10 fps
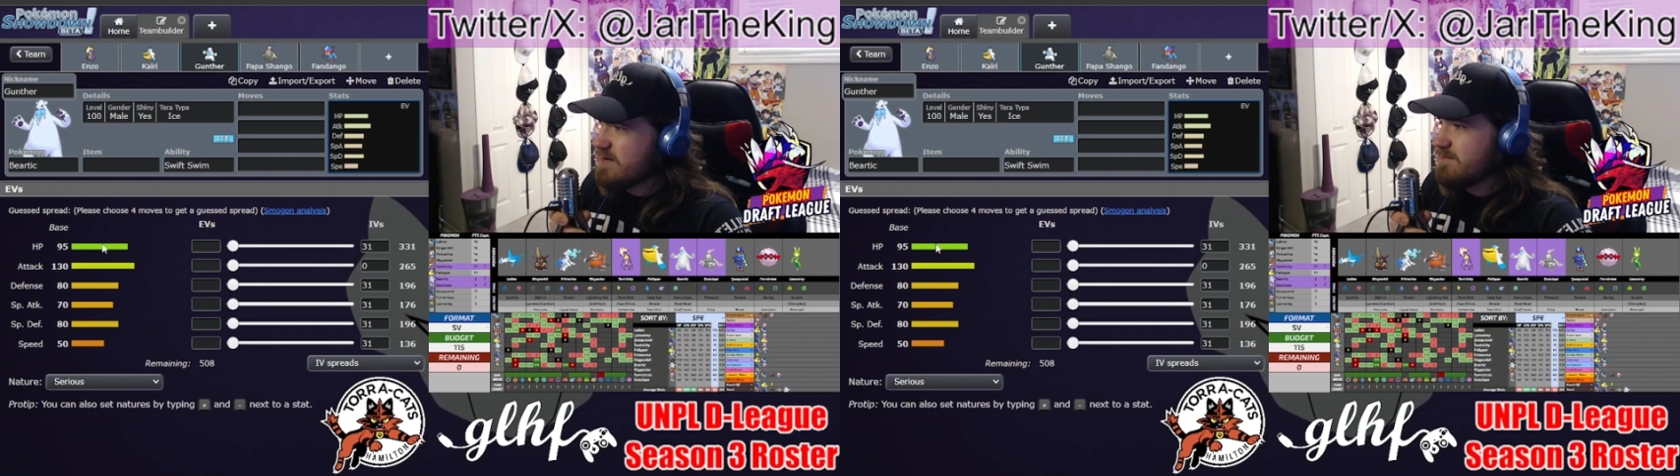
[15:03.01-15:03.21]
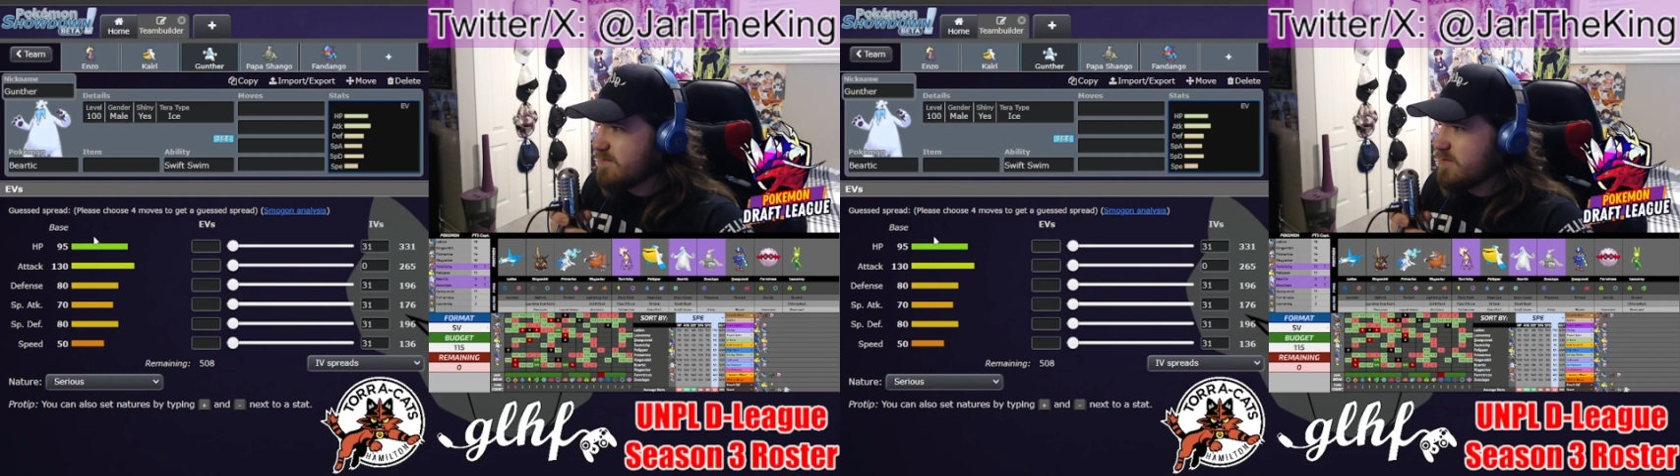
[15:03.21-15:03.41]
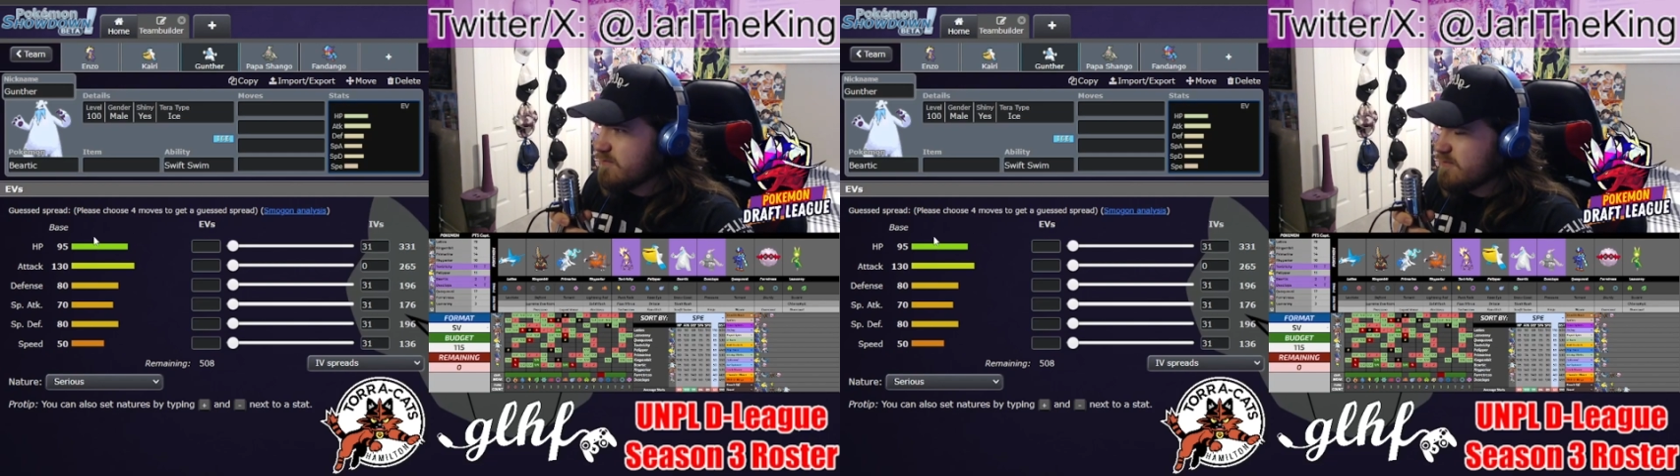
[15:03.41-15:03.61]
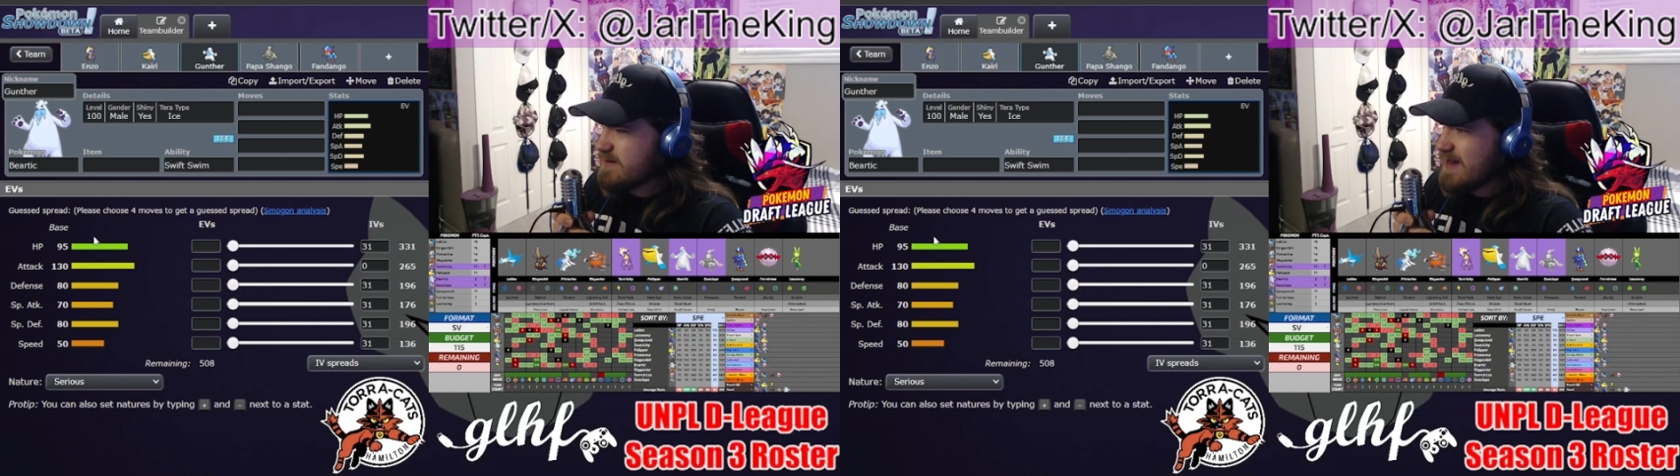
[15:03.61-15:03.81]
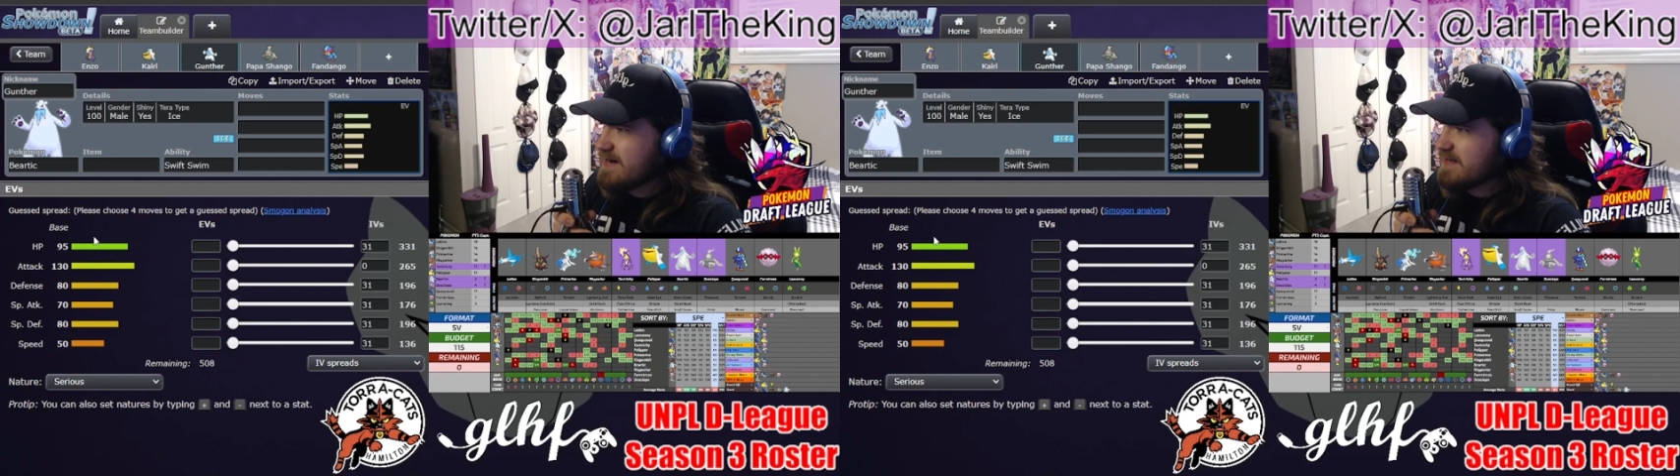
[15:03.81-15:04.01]
Swim
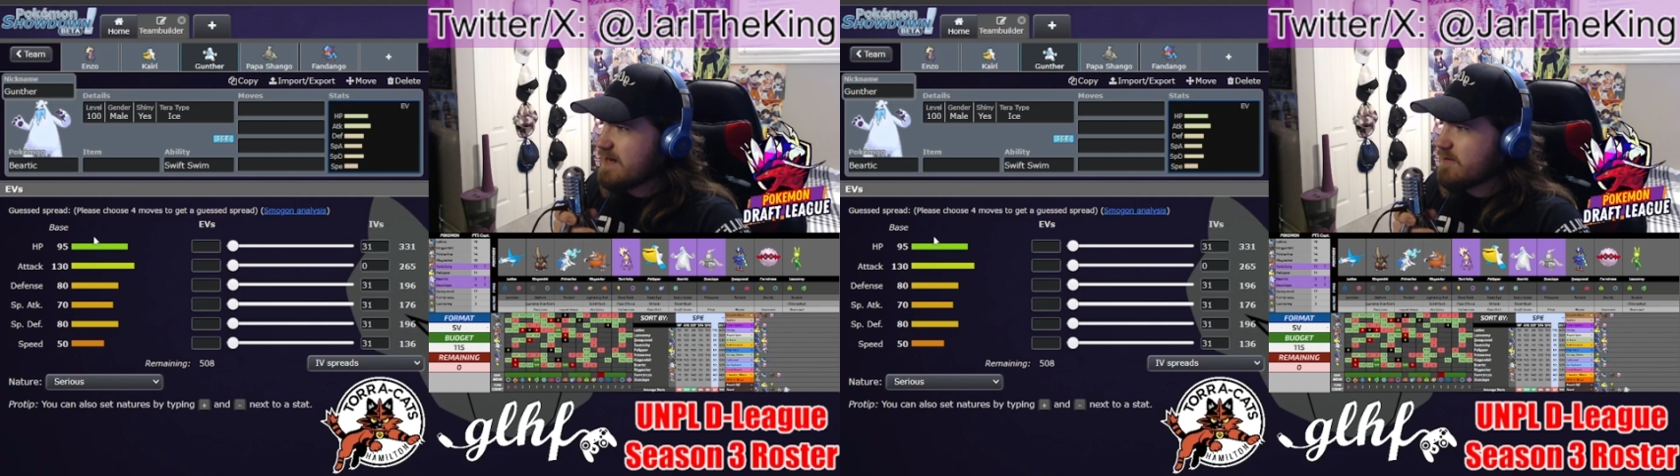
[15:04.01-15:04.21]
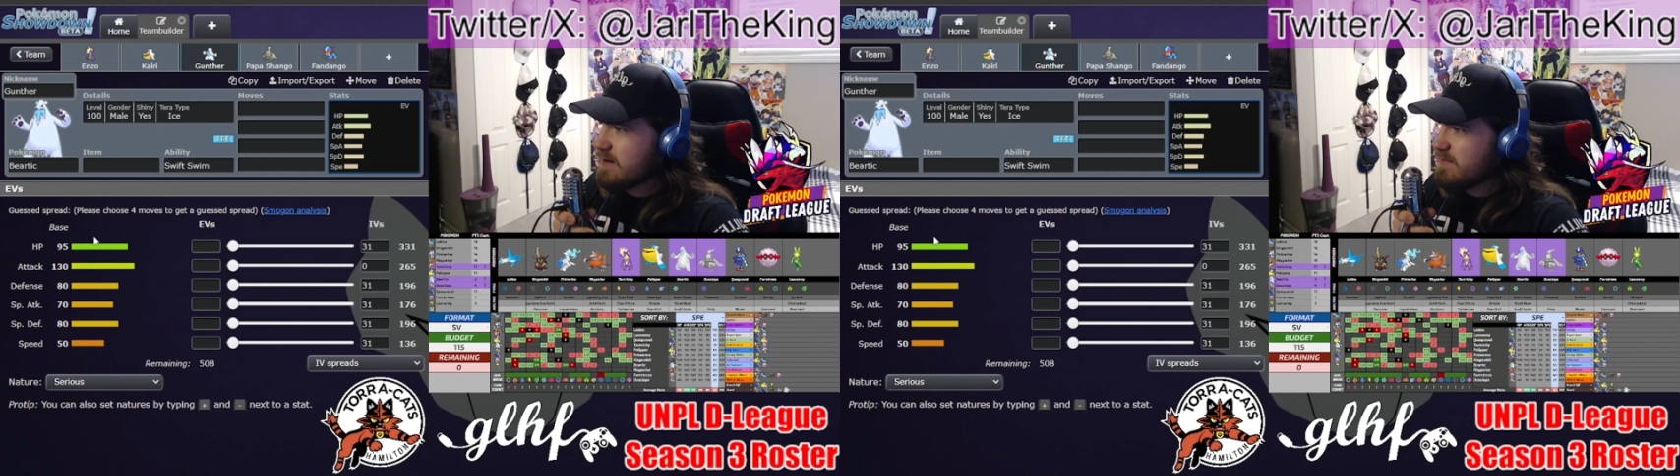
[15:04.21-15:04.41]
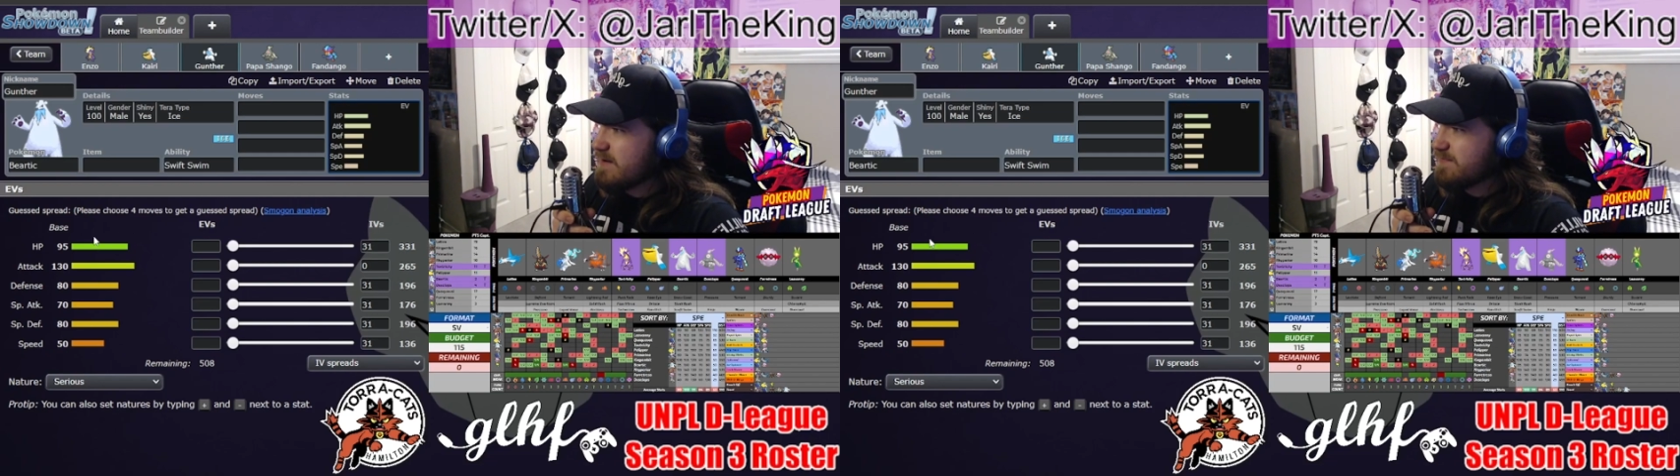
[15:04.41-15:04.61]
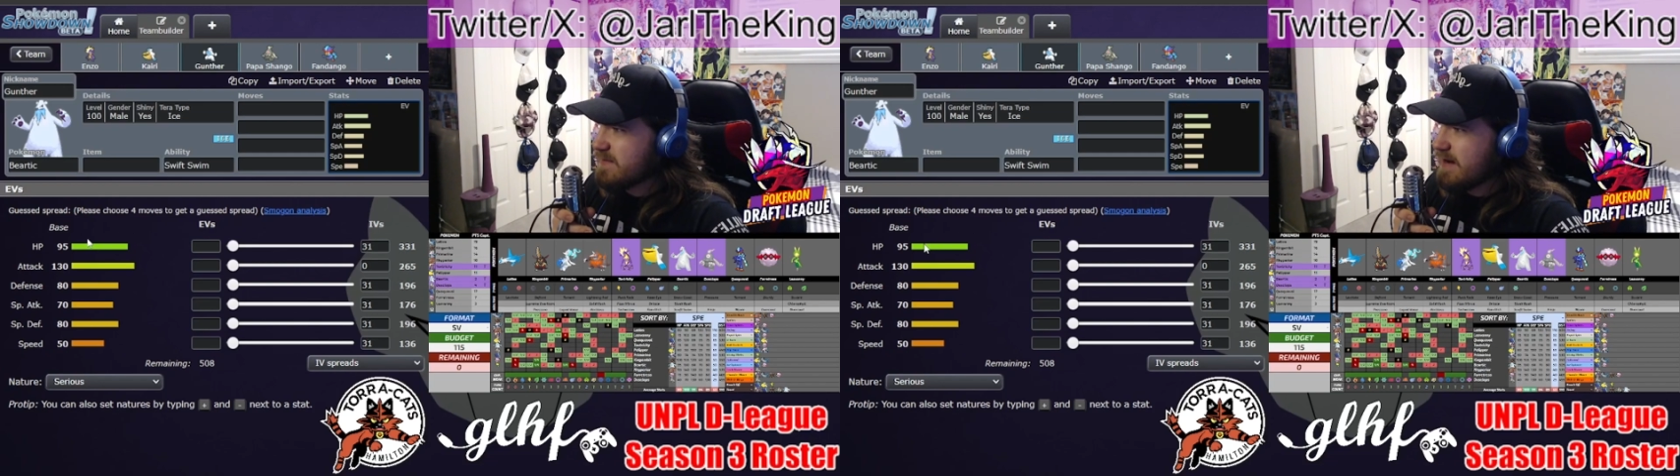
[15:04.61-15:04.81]
be adding that quite a bit.